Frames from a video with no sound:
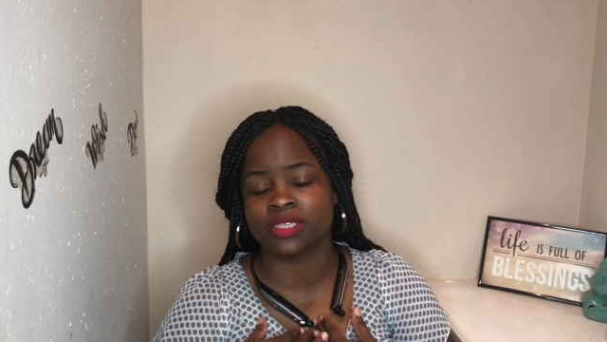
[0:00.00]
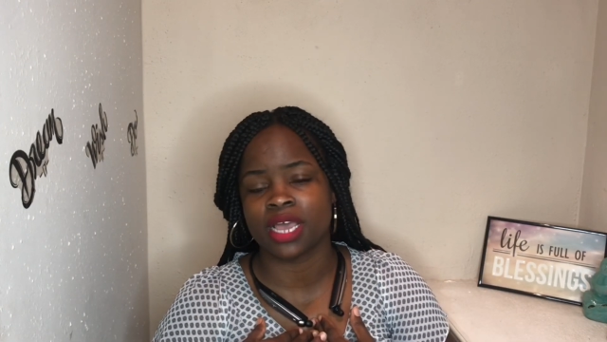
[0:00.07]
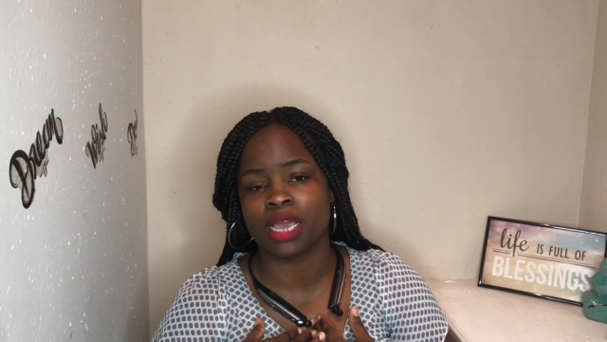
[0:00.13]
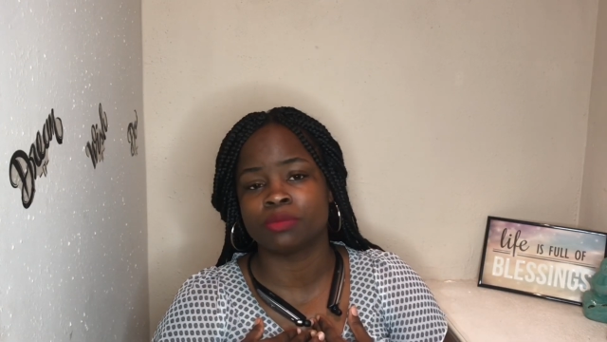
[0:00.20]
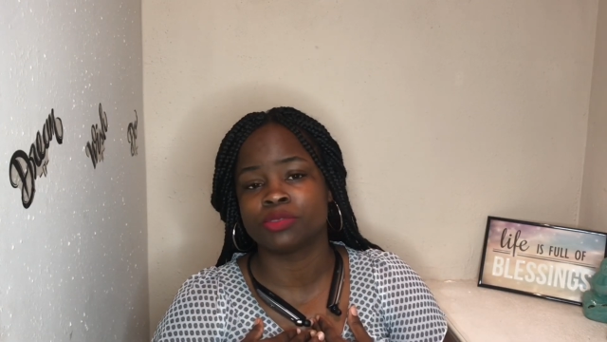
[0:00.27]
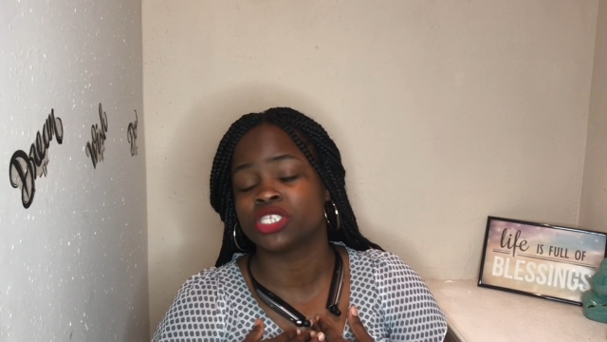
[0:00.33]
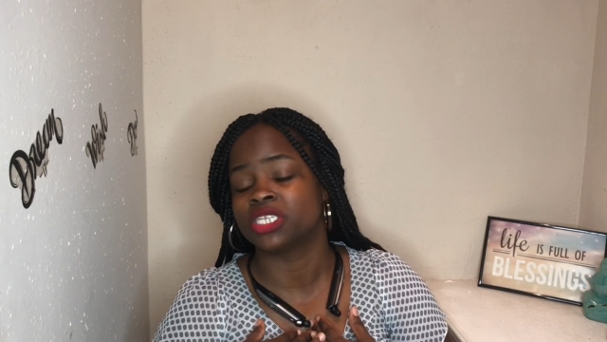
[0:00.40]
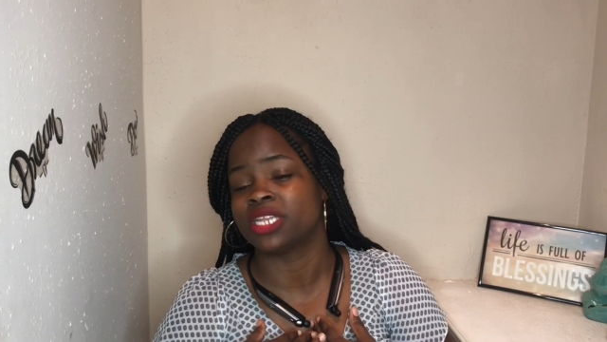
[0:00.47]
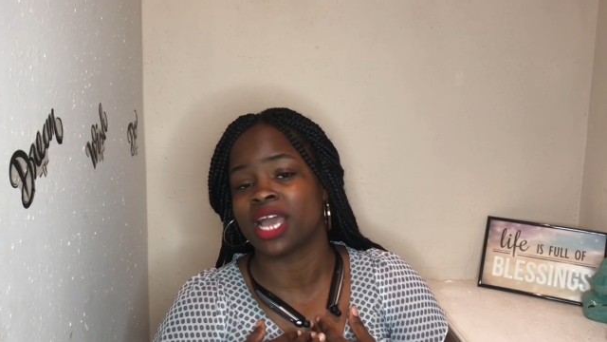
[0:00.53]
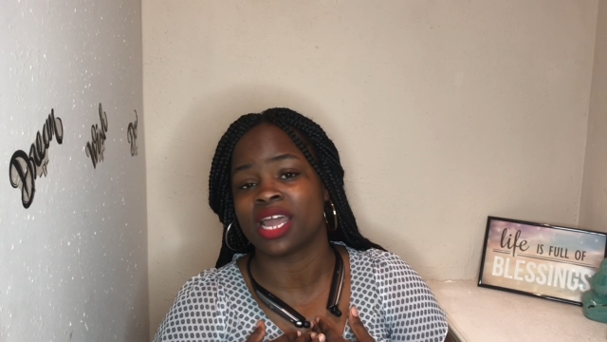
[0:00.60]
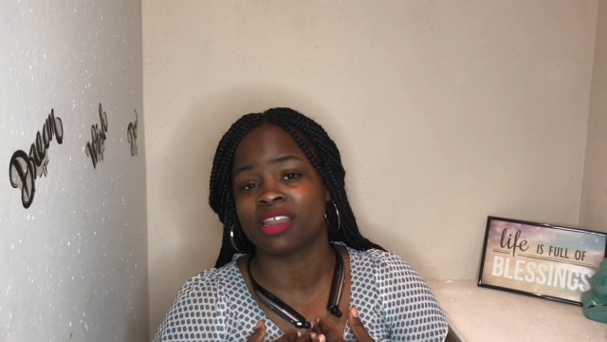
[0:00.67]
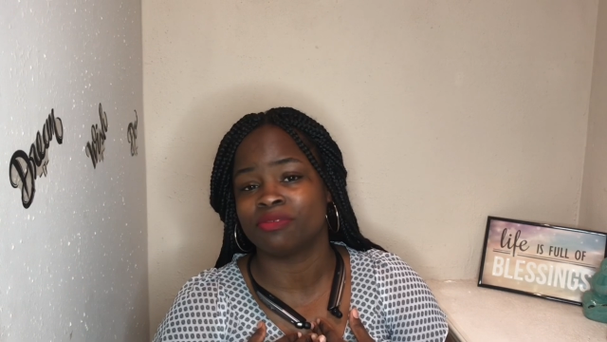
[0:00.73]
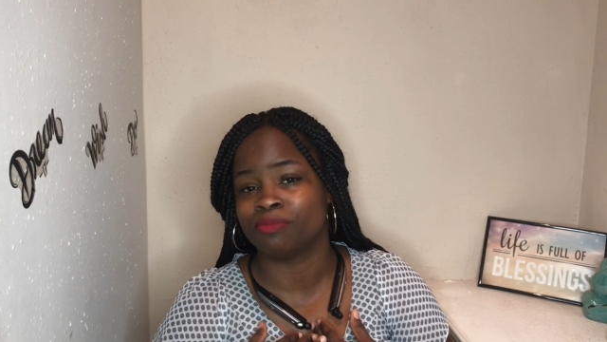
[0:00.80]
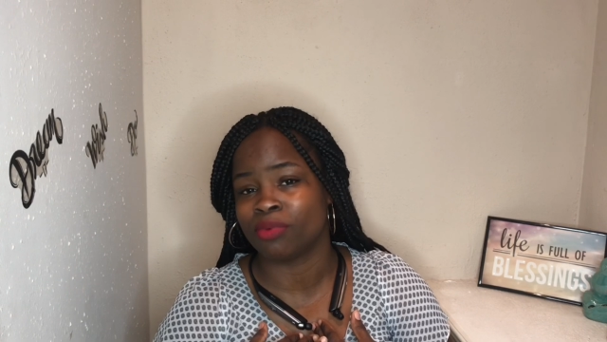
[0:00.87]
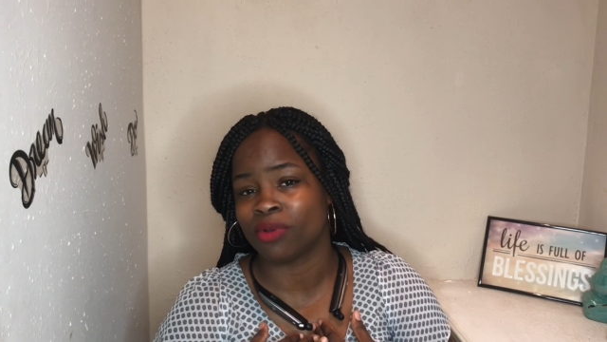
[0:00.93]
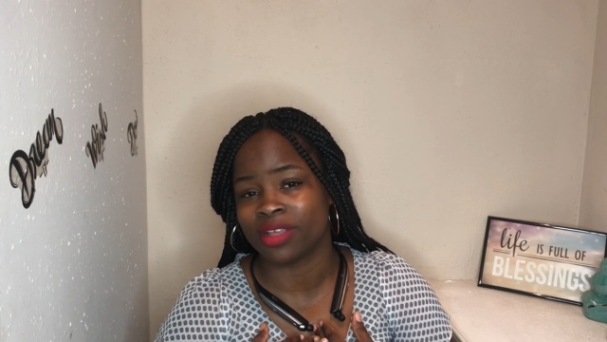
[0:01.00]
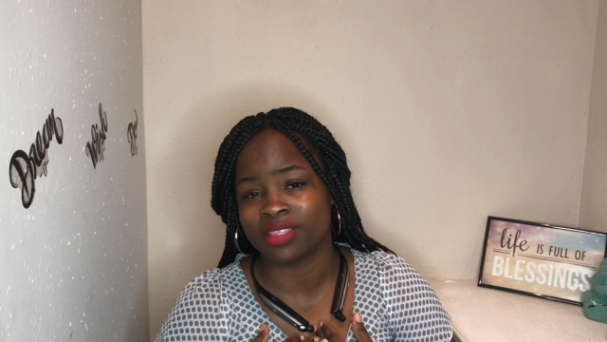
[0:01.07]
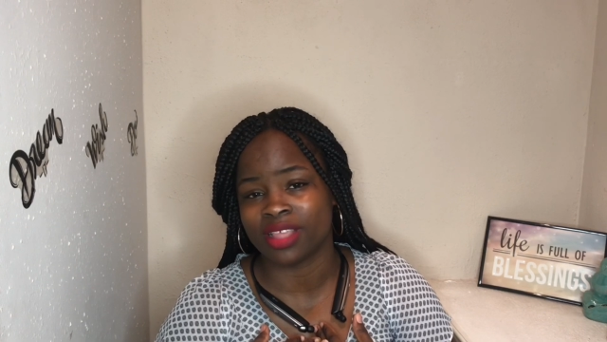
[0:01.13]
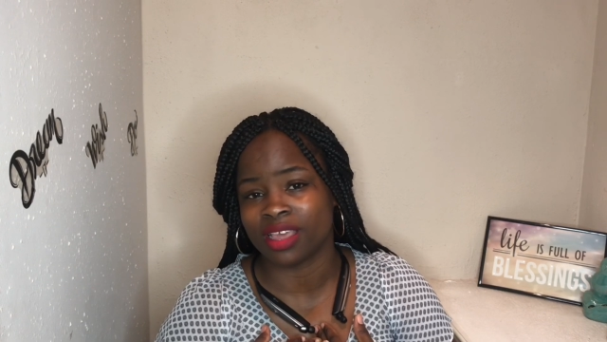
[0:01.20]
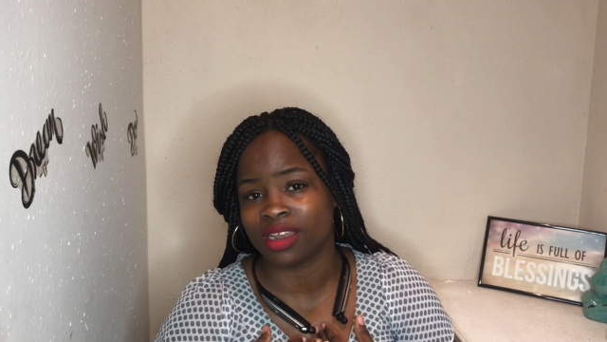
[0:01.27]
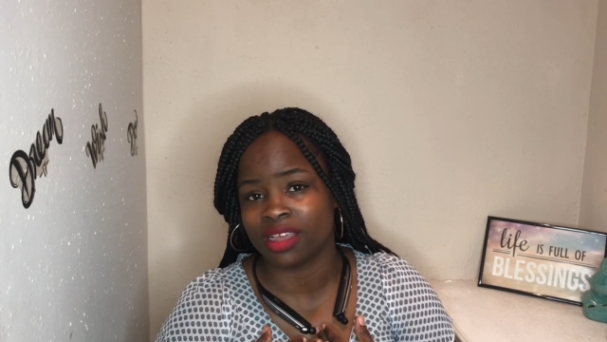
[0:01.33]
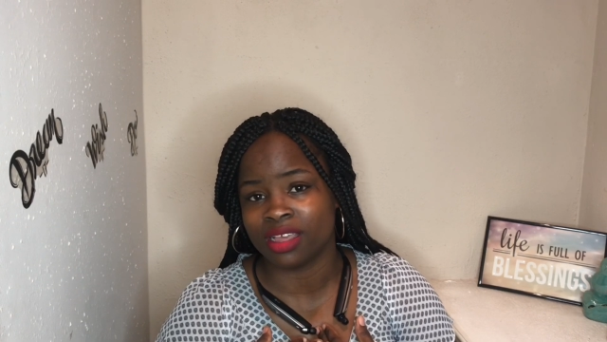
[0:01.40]
time should not have
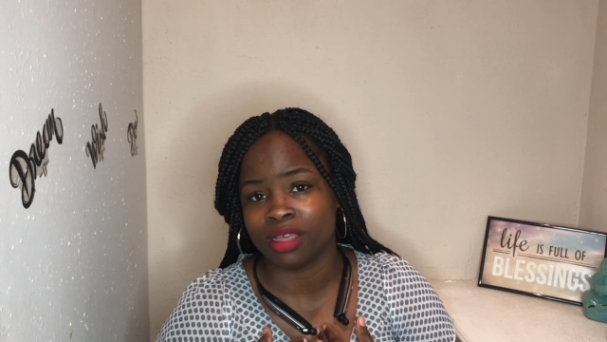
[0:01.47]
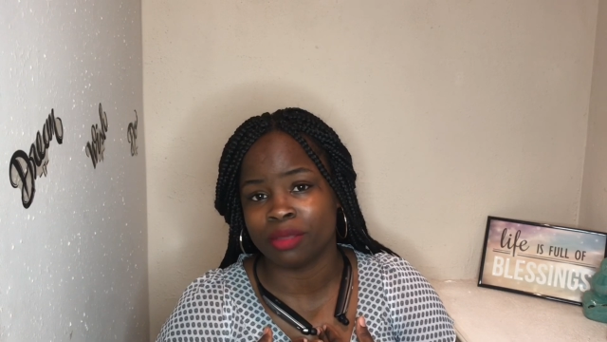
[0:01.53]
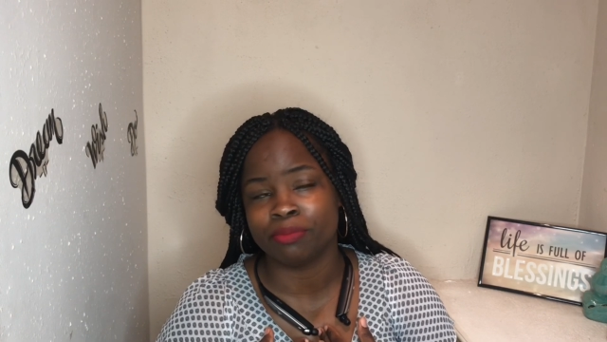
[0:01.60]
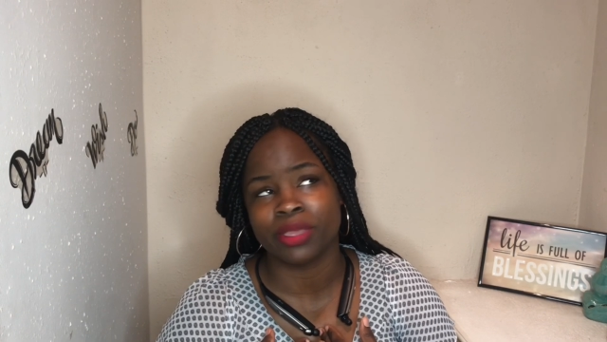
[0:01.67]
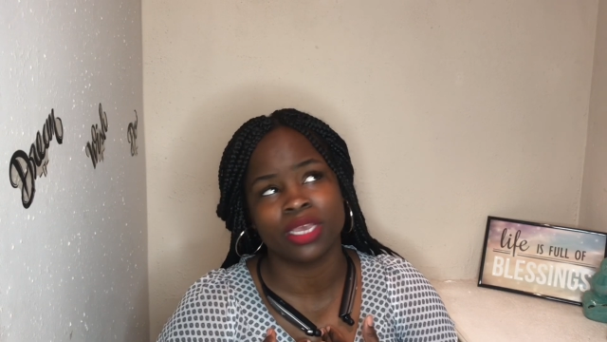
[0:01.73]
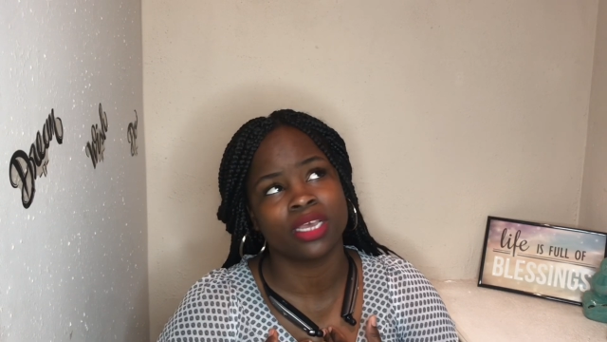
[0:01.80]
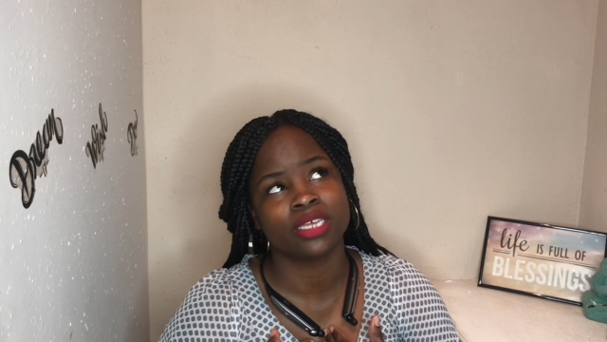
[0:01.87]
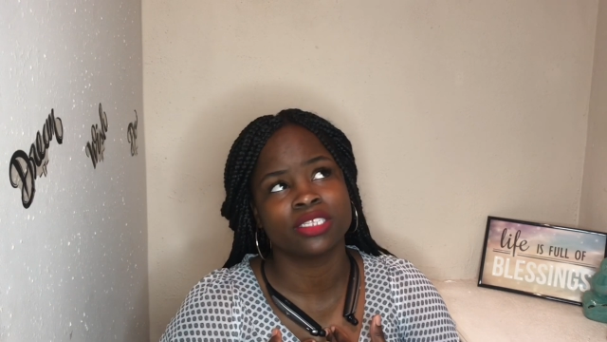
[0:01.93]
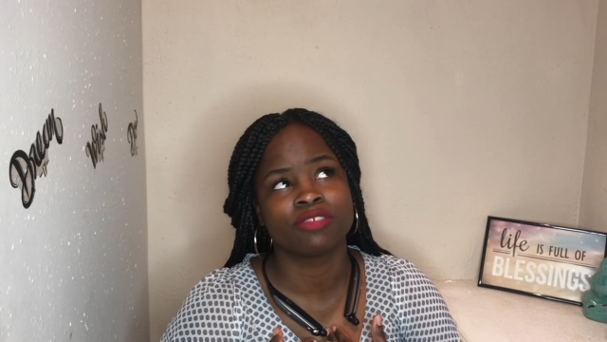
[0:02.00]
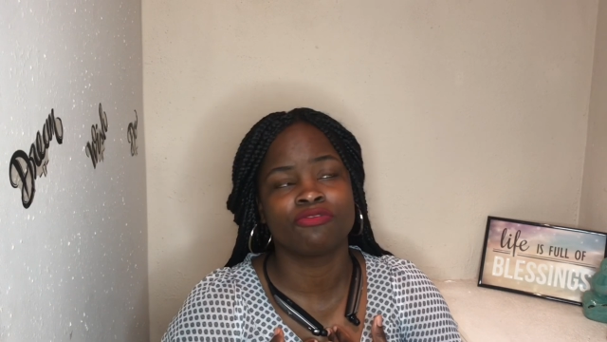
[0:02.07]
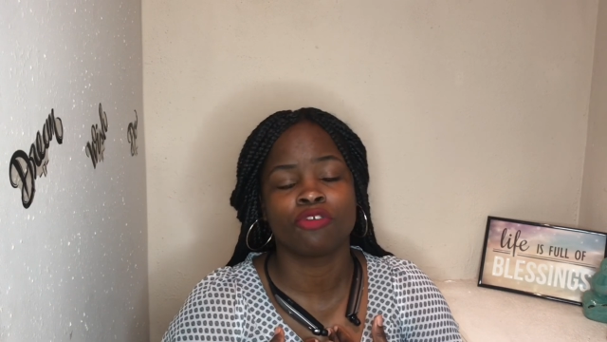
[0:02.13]
brought that up because,